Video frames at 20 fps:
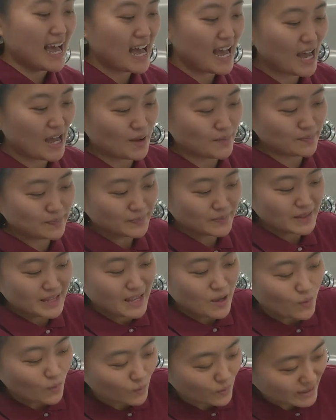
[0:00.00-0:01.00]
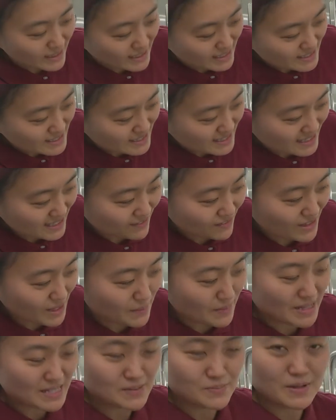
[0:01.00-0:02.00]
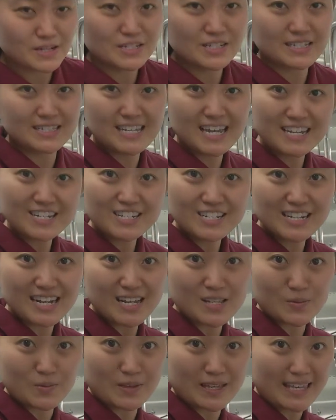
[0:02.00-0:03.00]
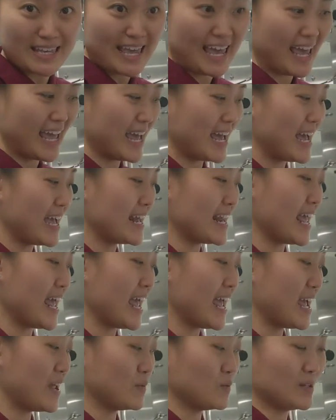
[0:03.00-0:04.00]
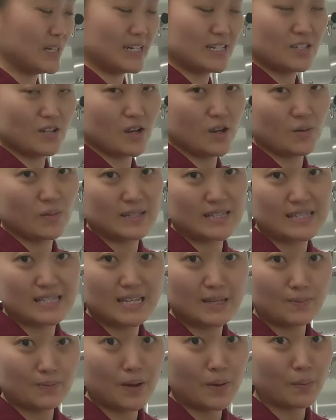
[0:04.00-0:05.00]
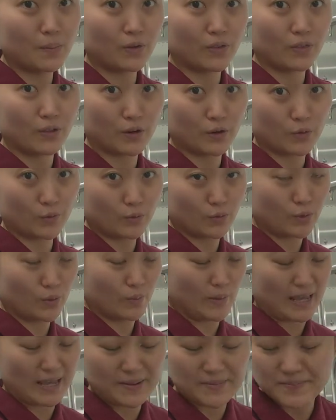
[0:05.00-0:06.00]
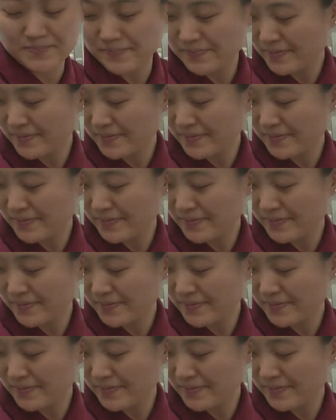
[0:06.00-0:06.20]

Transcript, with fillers: Um, we need to give them as much attention as we can and we need to always keep up with their grooming.